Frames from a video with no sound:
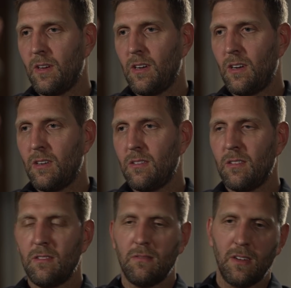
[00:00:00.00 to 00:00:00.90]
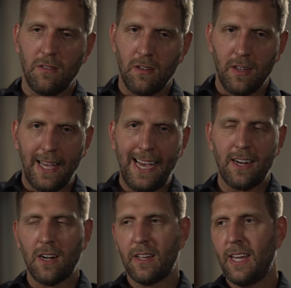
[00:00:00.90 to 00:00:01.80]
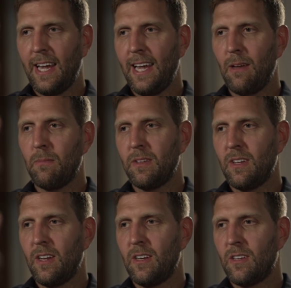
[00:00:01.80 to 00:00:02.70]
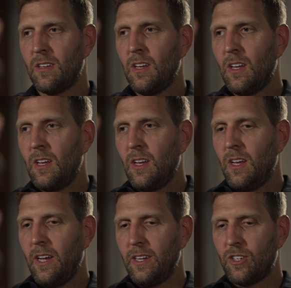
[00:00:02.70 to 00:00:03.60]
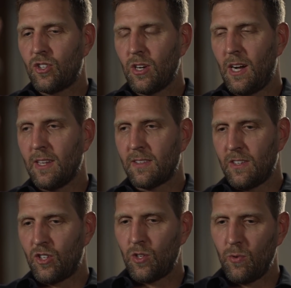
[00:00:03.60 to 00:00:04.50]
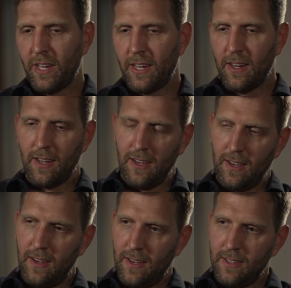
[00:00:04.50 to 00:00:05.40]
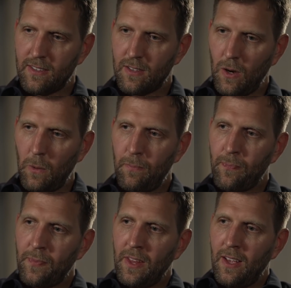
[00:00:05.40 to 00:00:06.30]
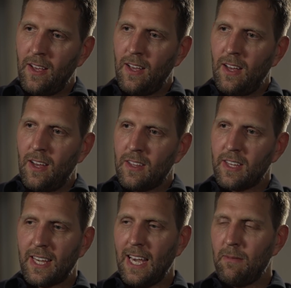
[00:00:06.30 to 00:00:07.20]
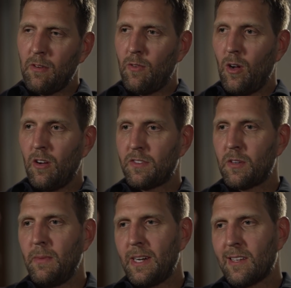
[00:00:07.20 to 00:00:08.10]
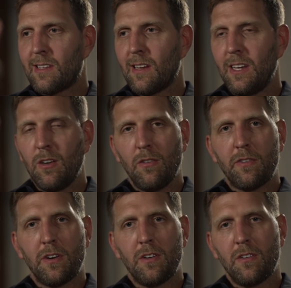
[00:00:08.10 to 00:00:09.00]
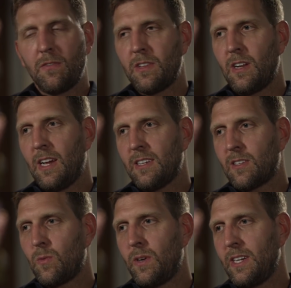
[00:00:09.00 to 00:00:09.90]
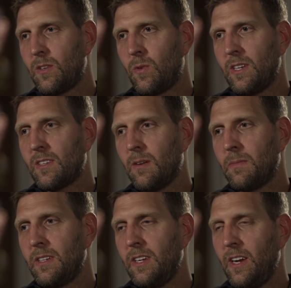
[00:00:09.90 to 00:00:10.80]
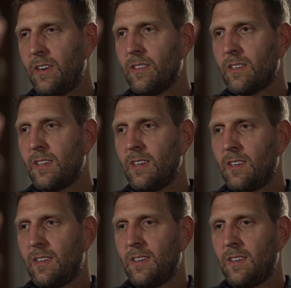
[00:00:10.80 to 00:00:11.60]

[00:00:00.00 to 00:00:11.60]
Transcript: a handle game and shots and shooting, and so the game evolved tremendously over the last 20 something years, and